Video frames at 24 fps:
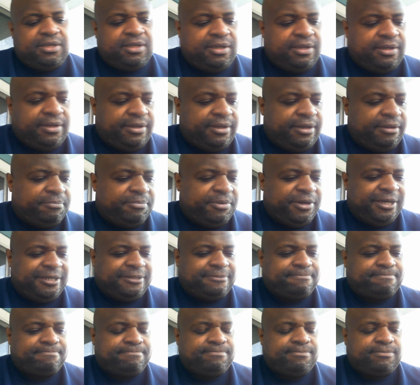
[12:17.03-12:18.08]
But
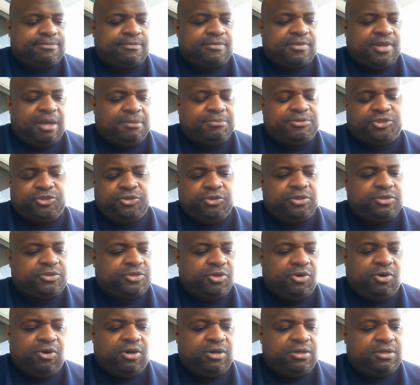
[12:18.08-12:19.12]
I'm sure
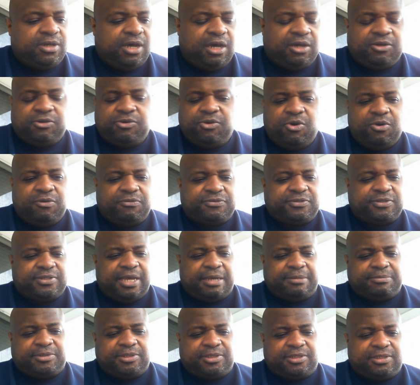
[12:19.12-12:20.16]
Thor, I don't know if
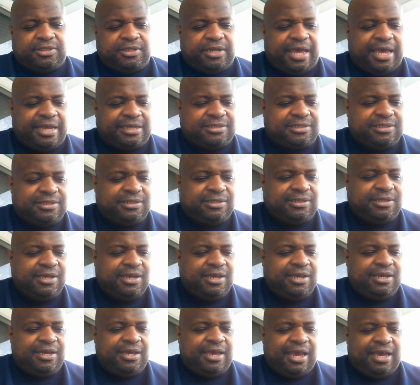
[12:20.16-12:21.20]
Samson could actually
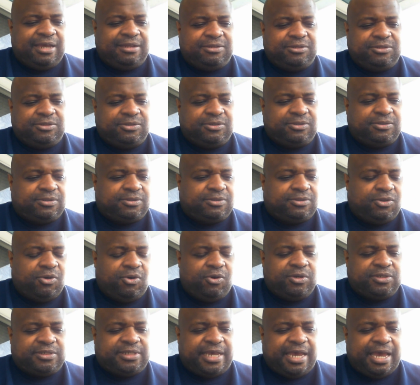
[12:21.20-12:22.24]
handle
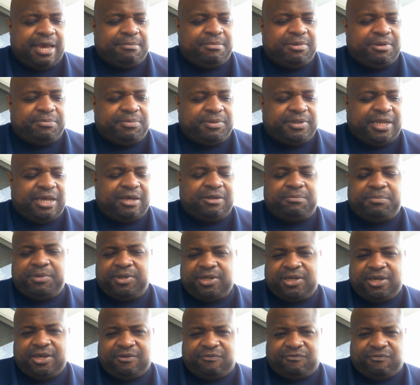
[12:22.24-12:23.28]
Thor's hammer, but that would have been
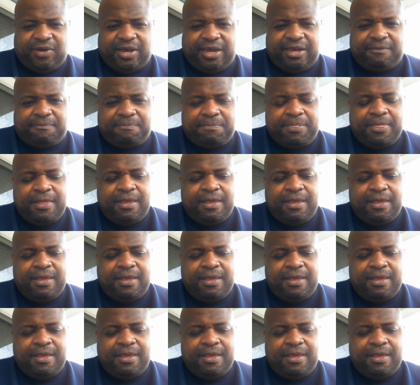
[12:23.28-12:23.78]
a good fight.